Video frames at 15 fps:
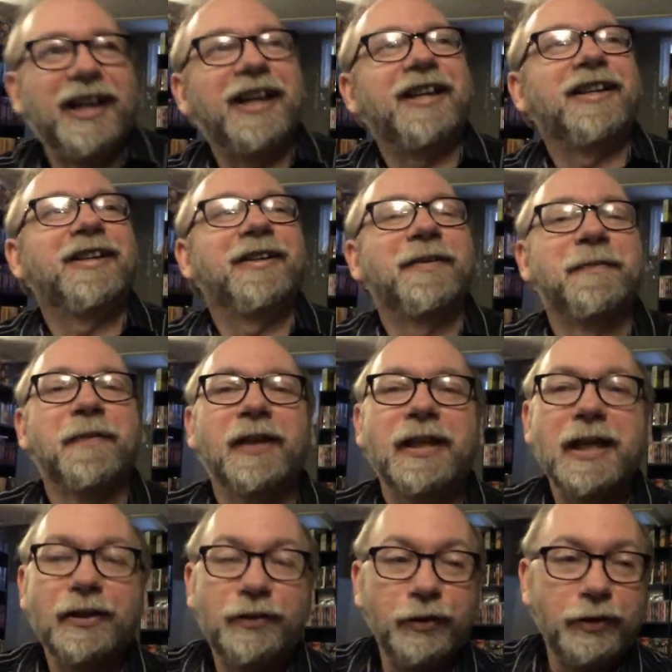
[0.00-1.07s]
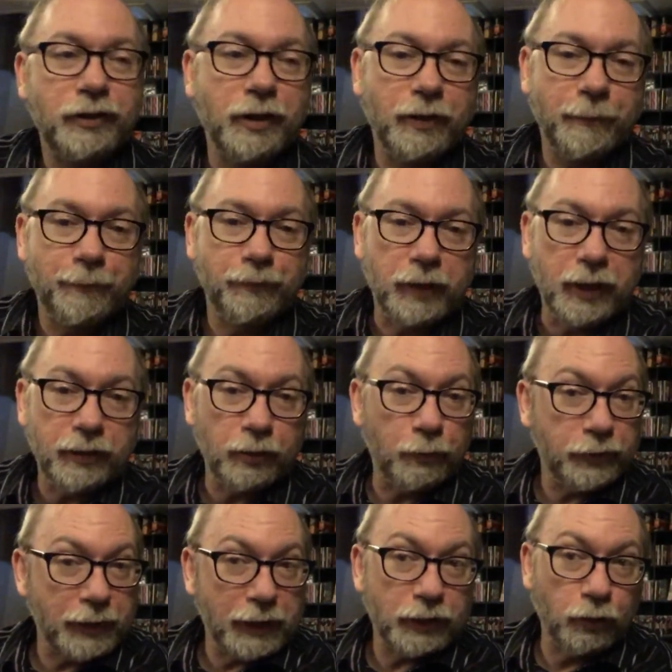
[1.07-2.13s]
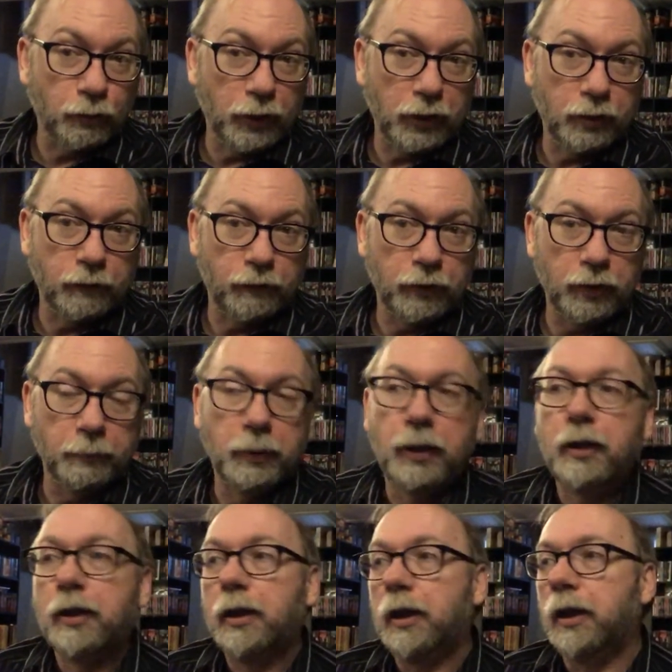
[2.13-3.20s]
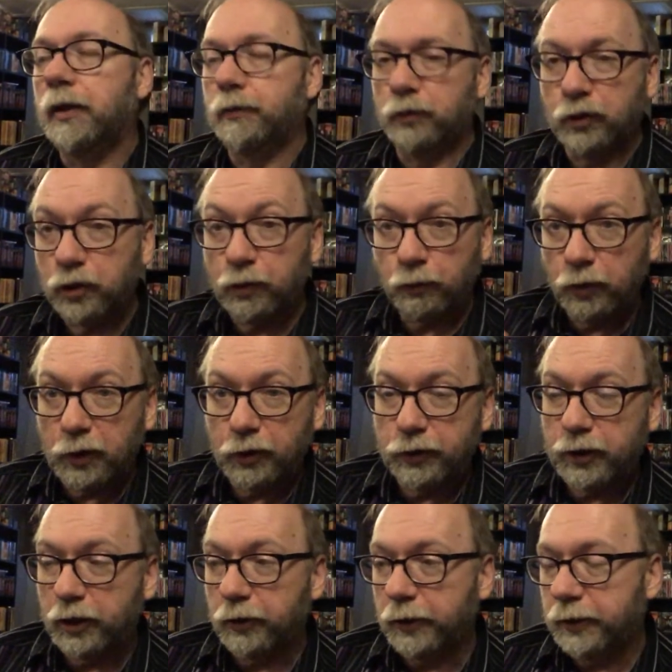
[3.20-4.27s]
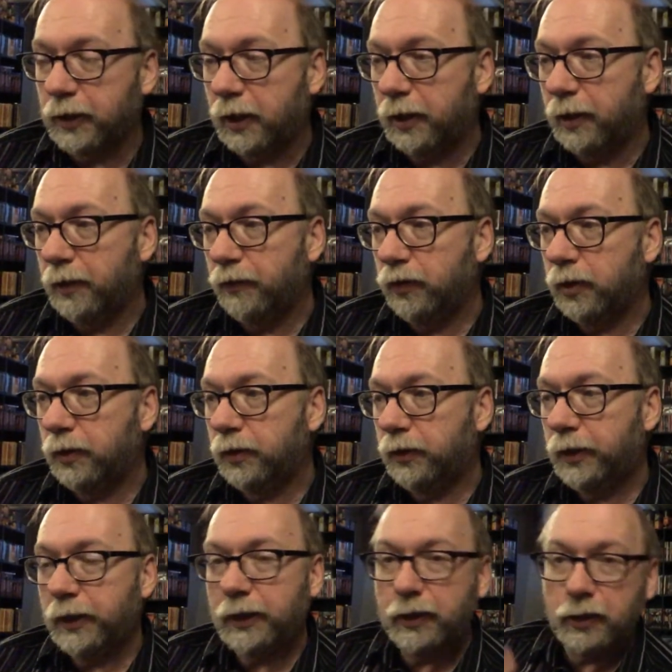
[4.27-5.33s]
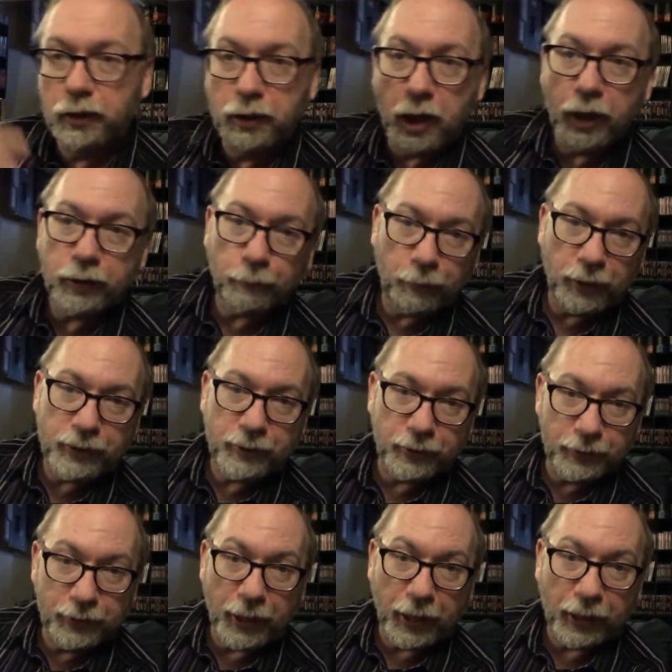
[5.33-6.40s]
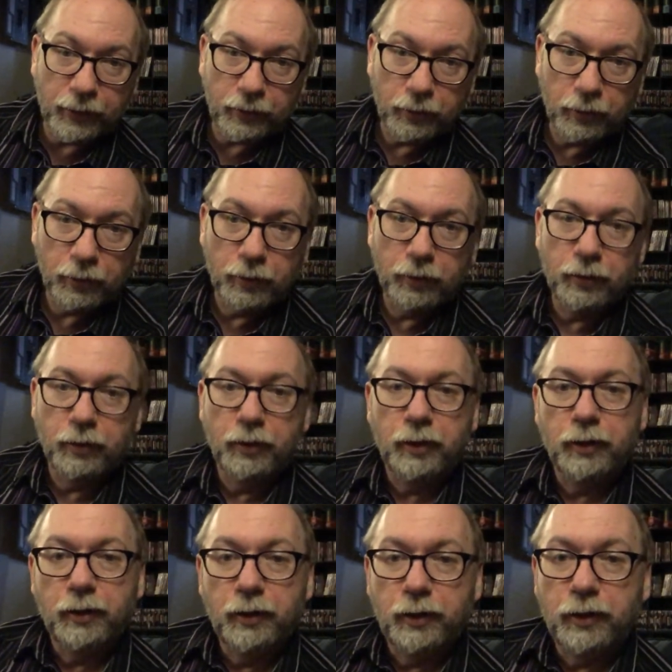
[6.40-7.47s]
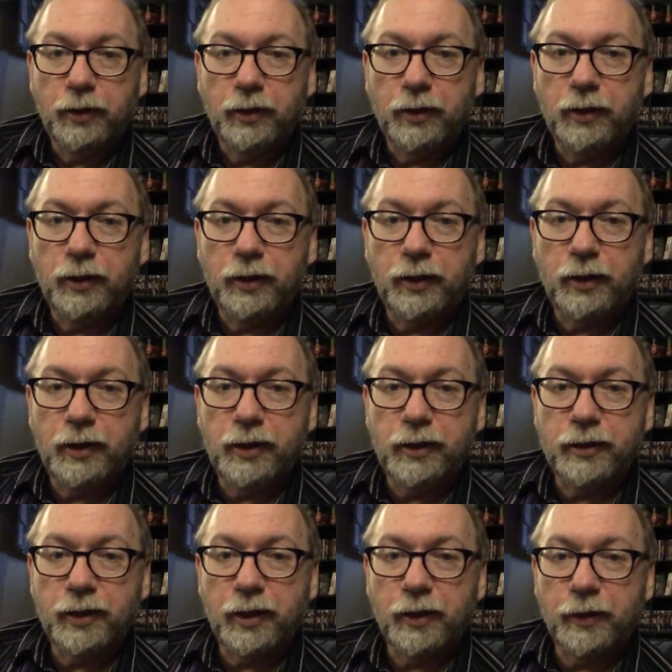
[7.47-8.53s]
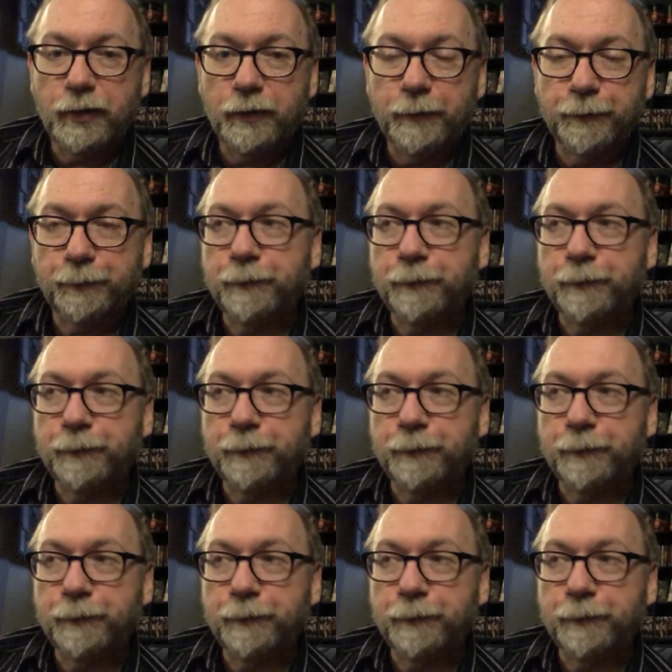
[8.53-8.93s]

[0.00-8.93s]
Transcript: uh, yeah, Due South. It was actually a really good film. Uh, really good series. Uh, the guy that plays his dad is uh,